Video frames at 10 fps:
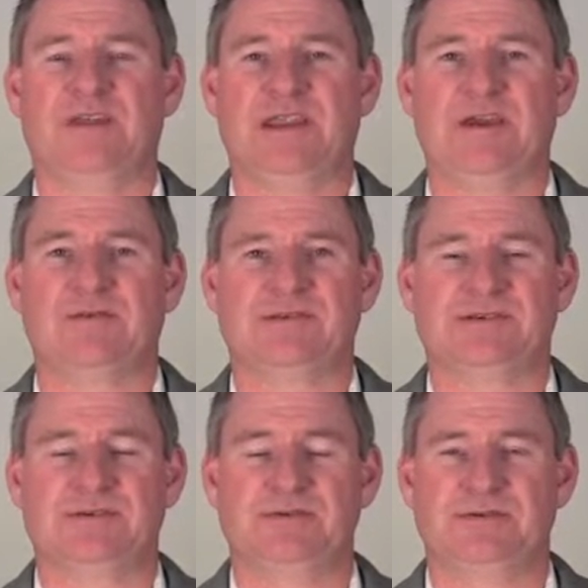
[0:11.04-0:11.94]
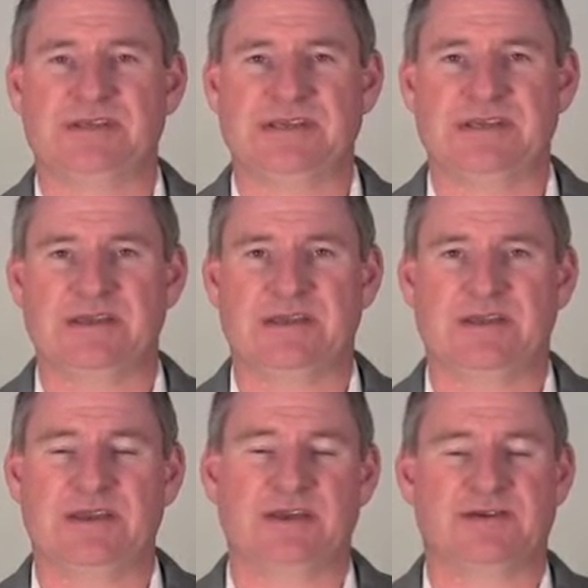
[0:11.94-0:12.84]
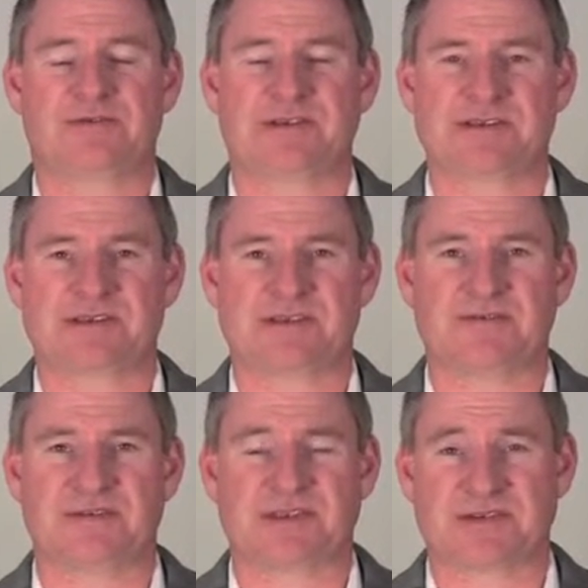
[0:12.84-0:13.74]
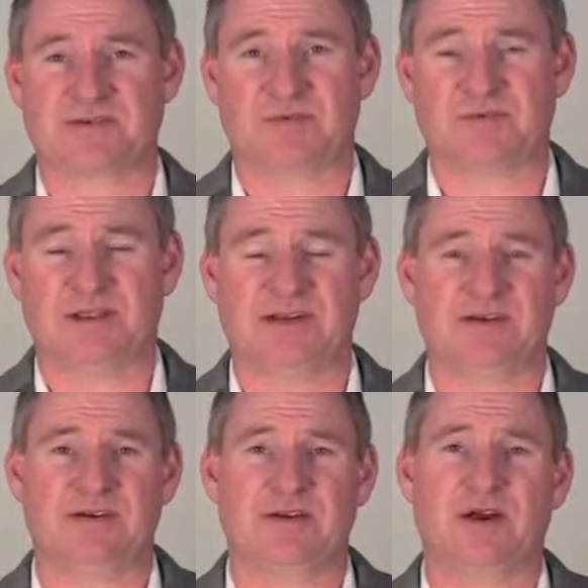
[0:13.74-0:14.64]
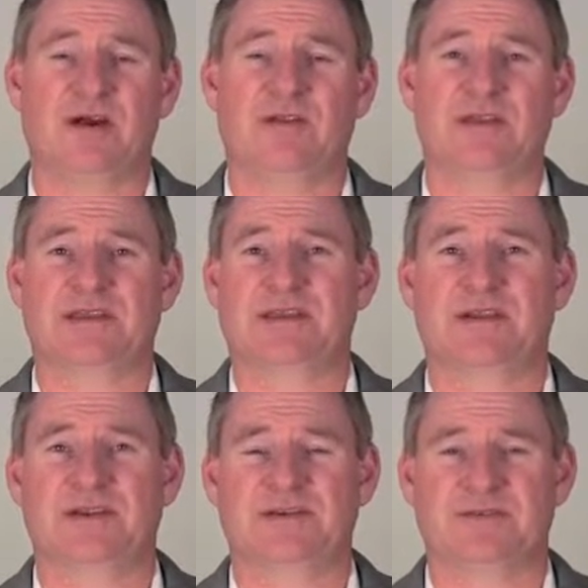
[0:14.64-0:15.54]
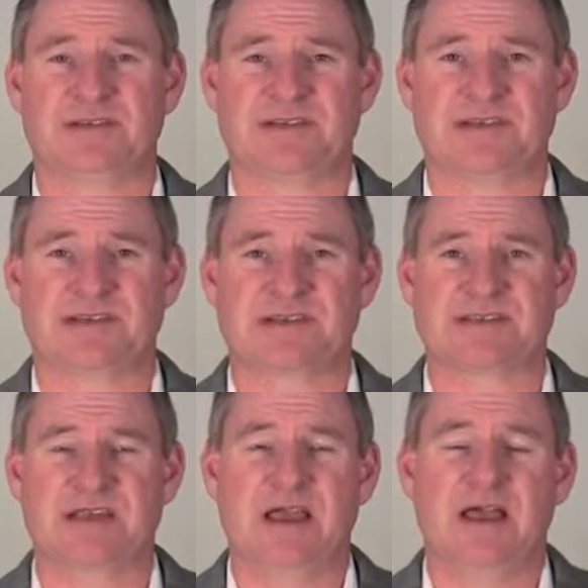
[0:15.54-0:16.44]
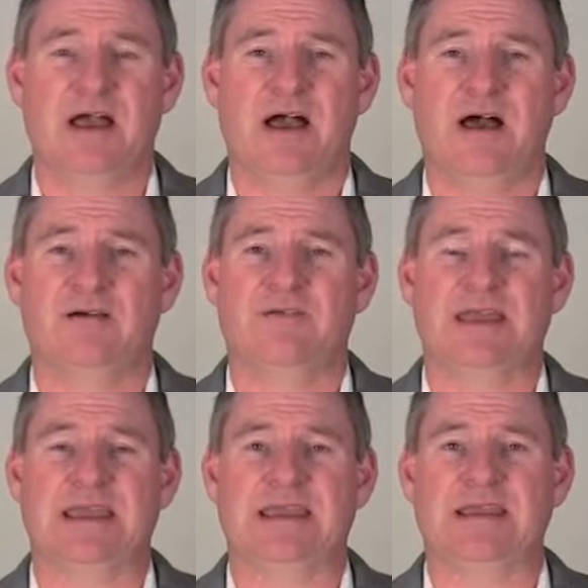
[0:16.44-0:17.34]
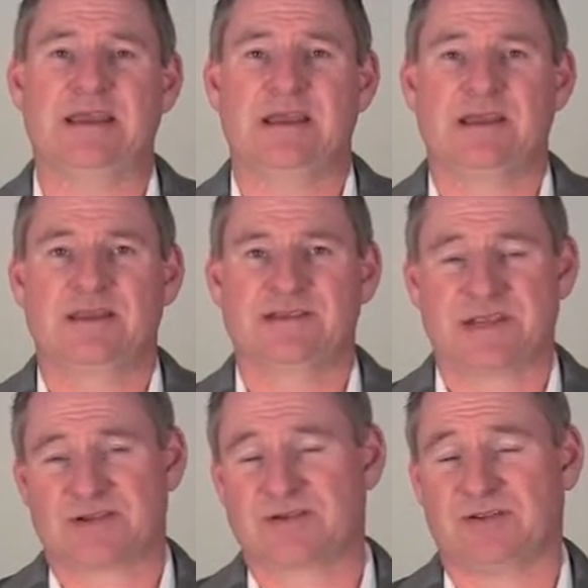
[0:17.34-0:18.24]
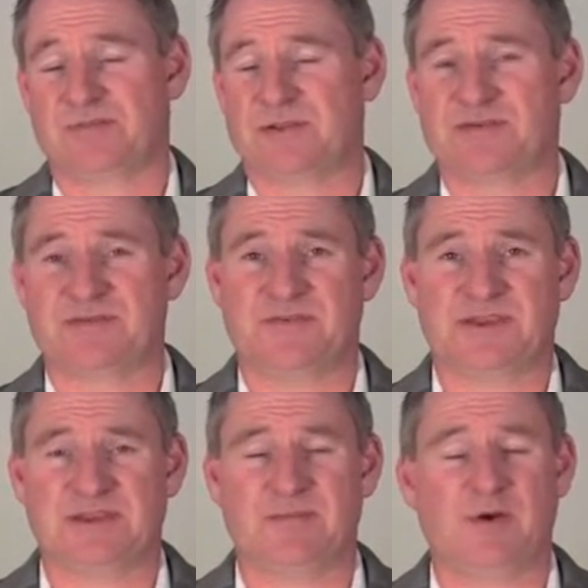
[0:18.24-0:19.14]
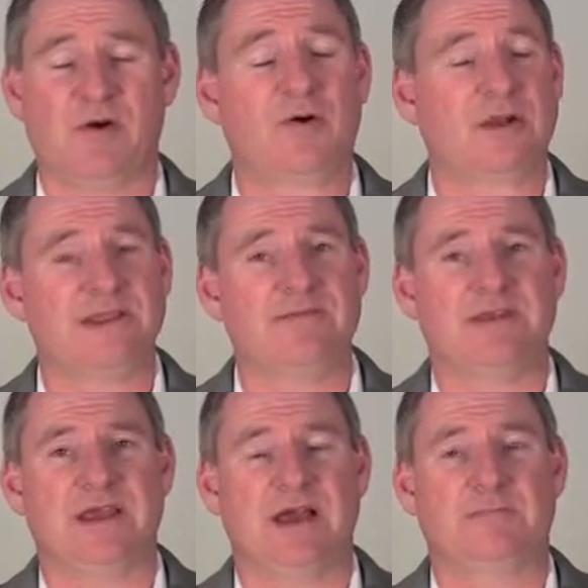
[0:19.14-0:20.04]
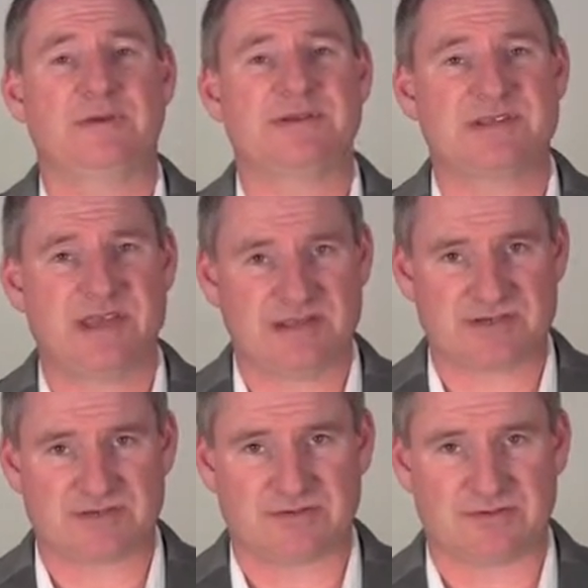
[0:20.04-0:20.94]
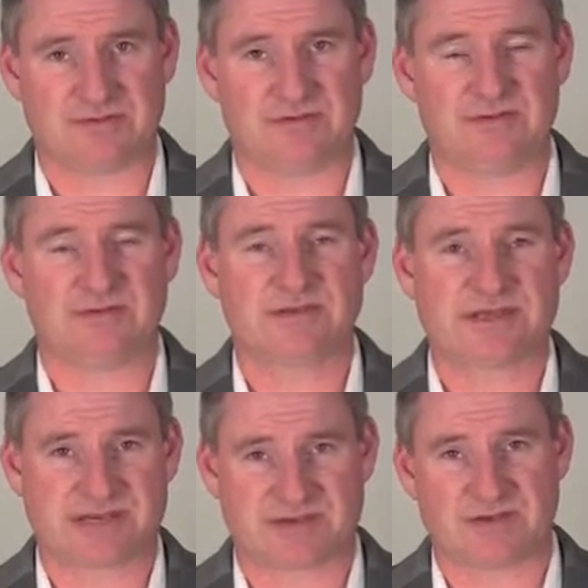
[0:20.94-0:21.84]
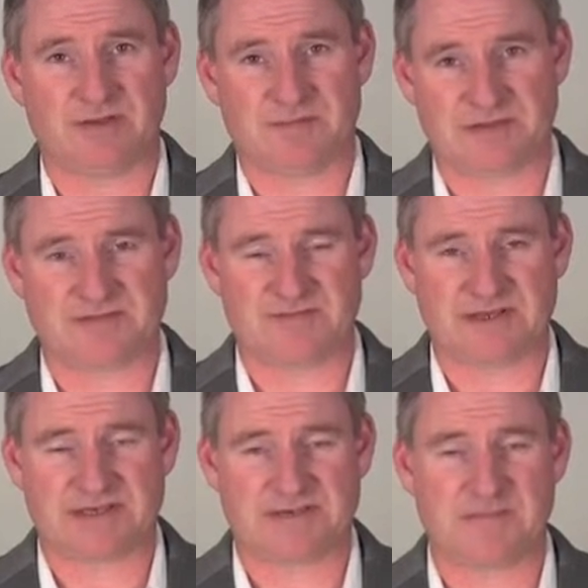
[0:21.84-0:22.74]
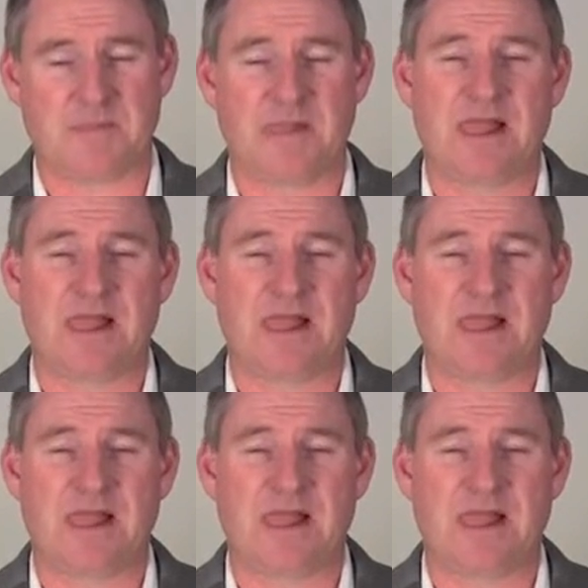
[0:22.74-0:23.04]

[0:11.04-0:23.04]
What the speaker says: video to the characteristics of a sexual predator are the characteristics of a sexual abuse victim or even a potential sexual abuse victim.